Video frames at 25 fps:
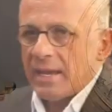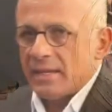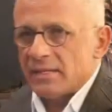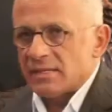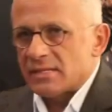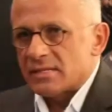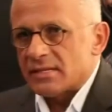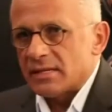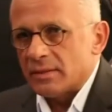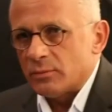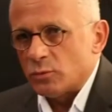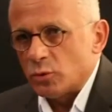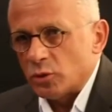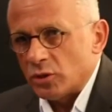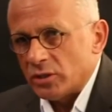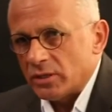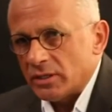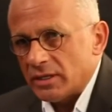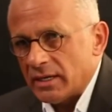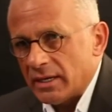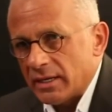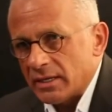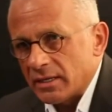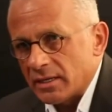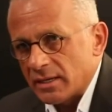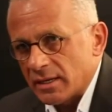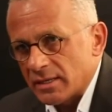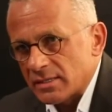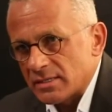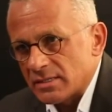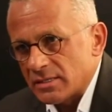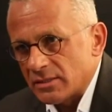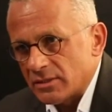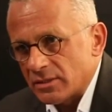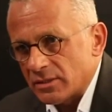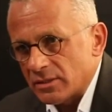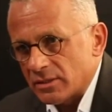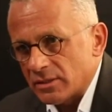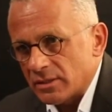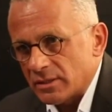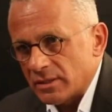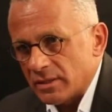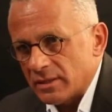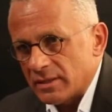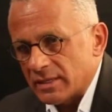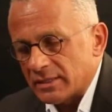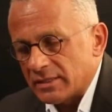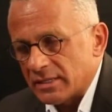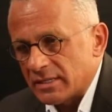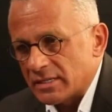And somewhere I consider
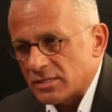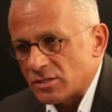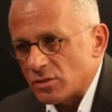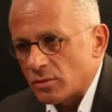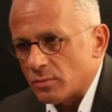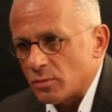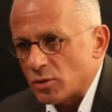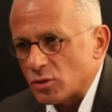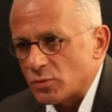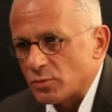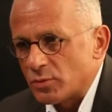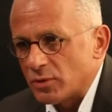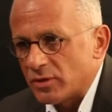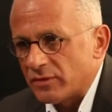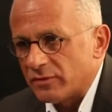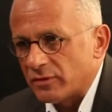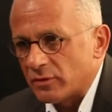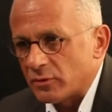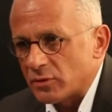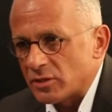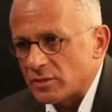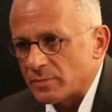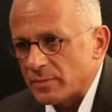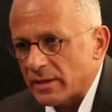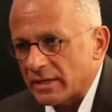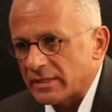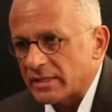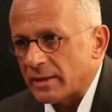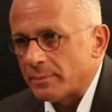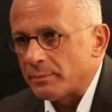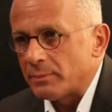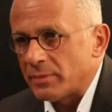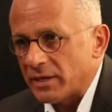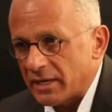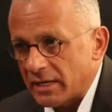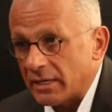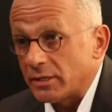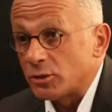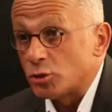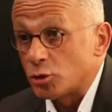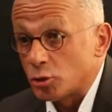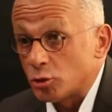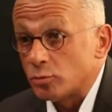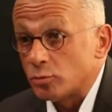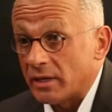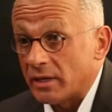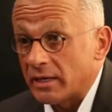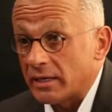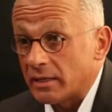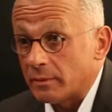that it's the most beautiful respect I'm paying
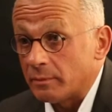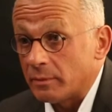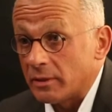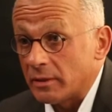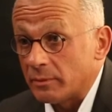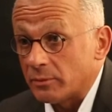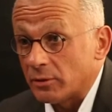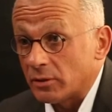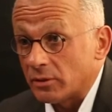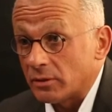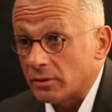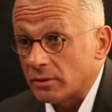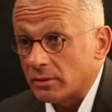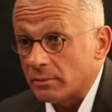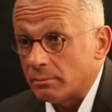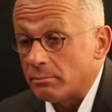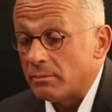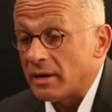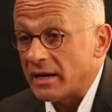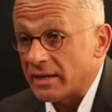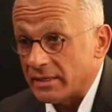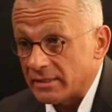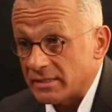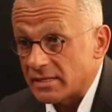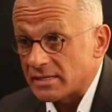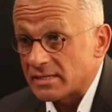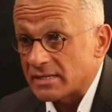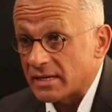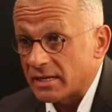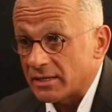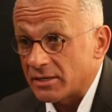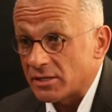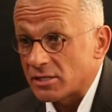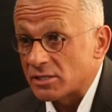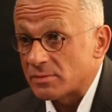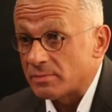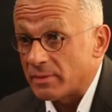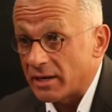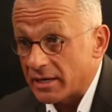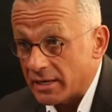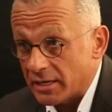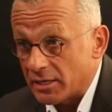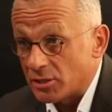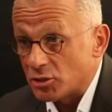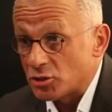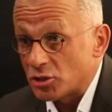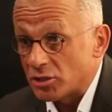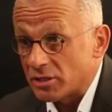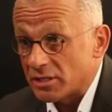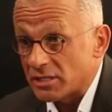my people, my designers, my
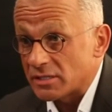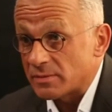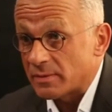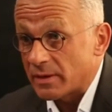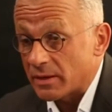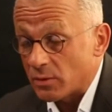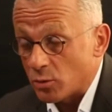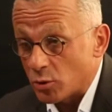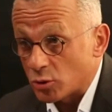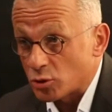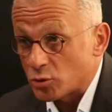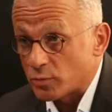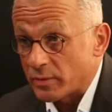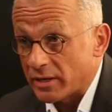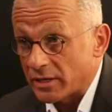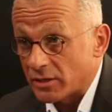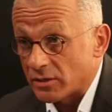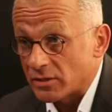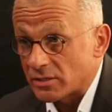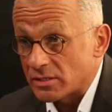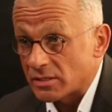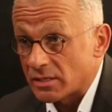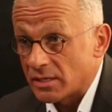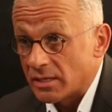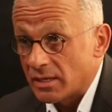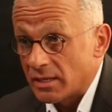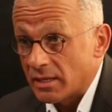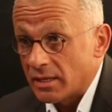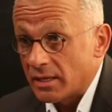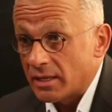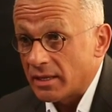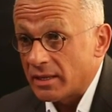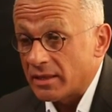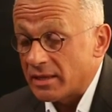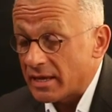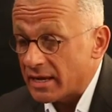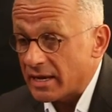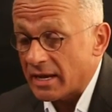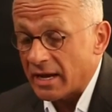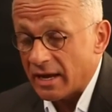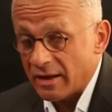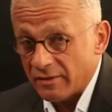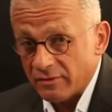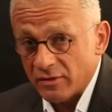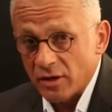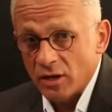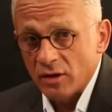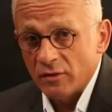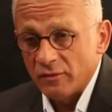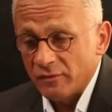engineers, my watchmakers. They
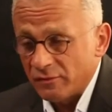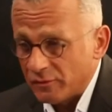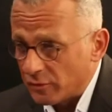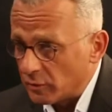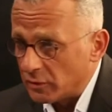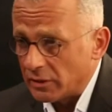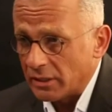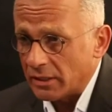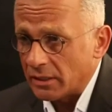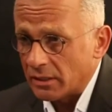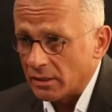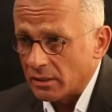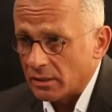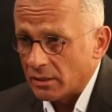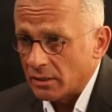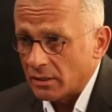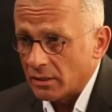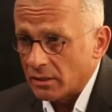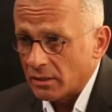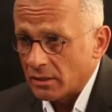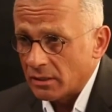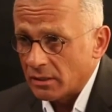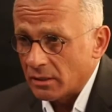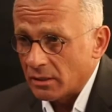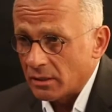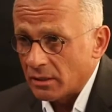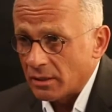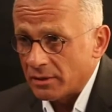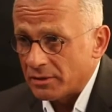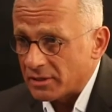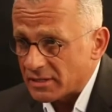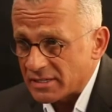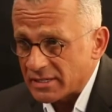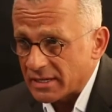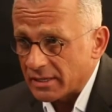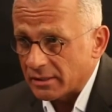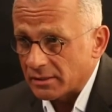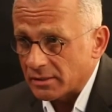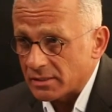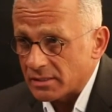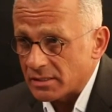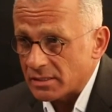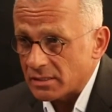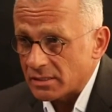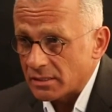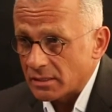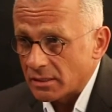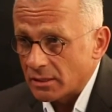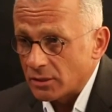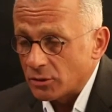have fully the
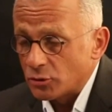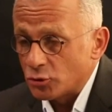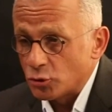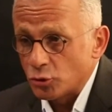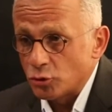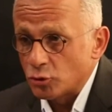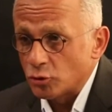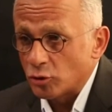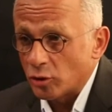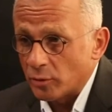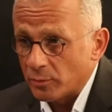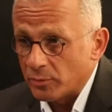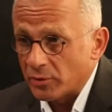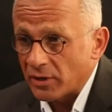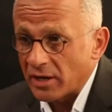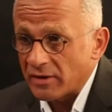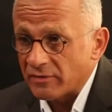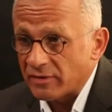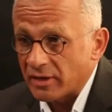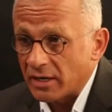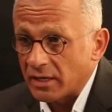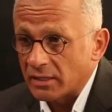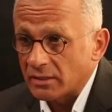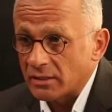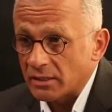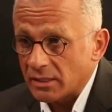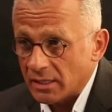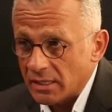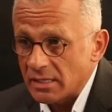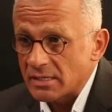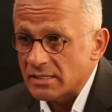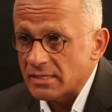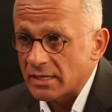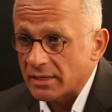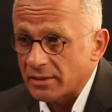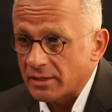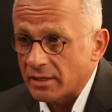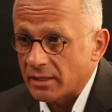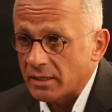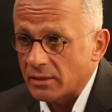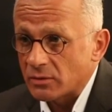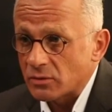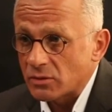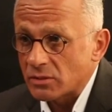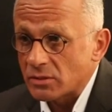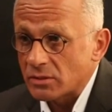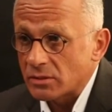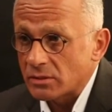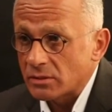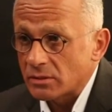skills to do a Brave Heart inside the
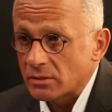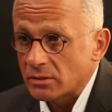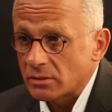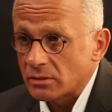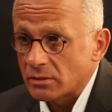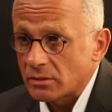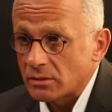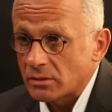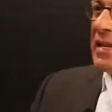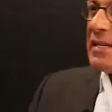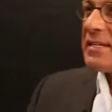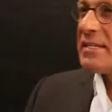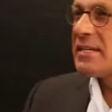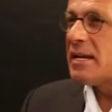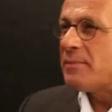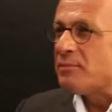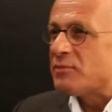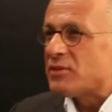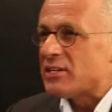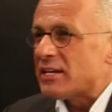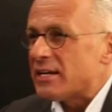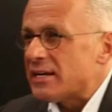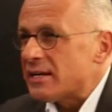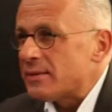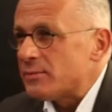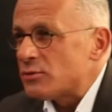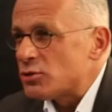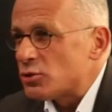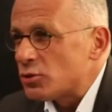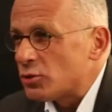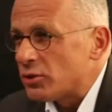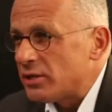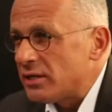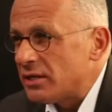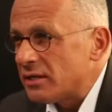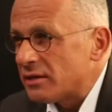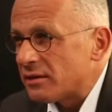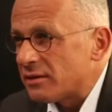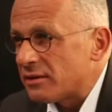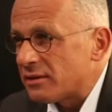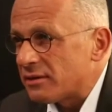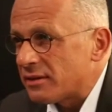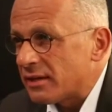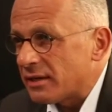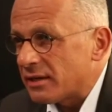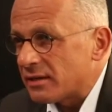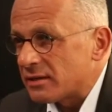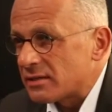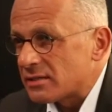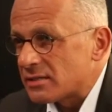house. Sometimes you hear
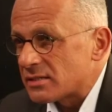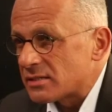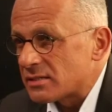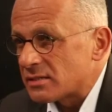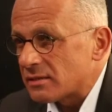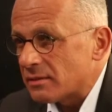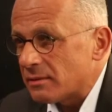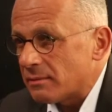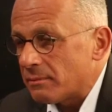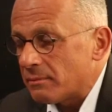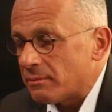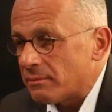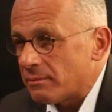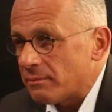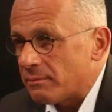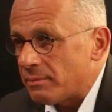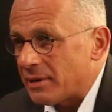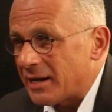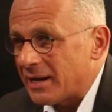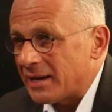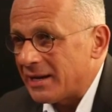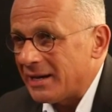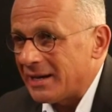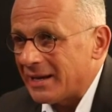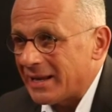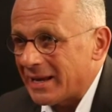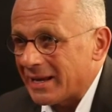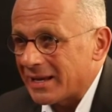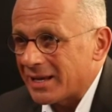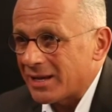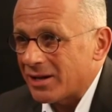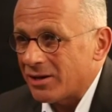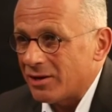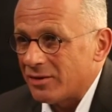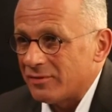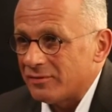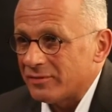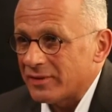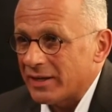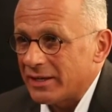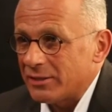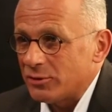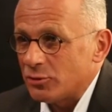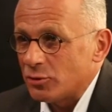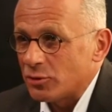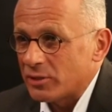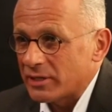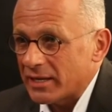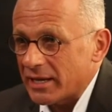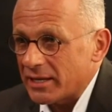things by lack of
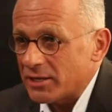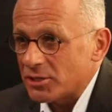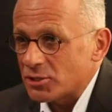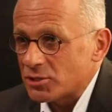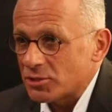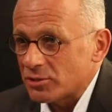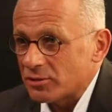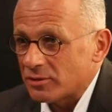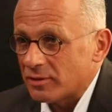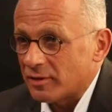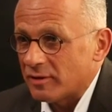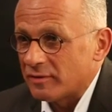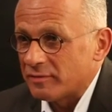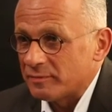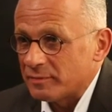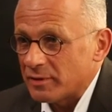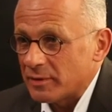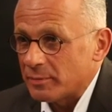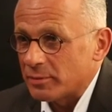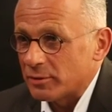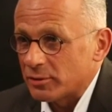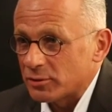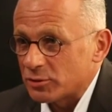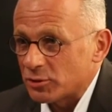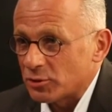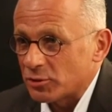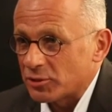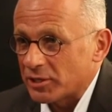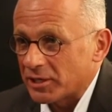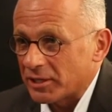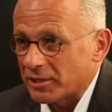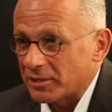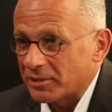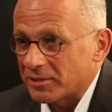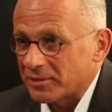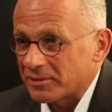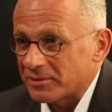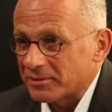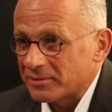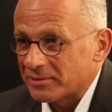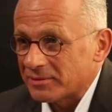education of people talking.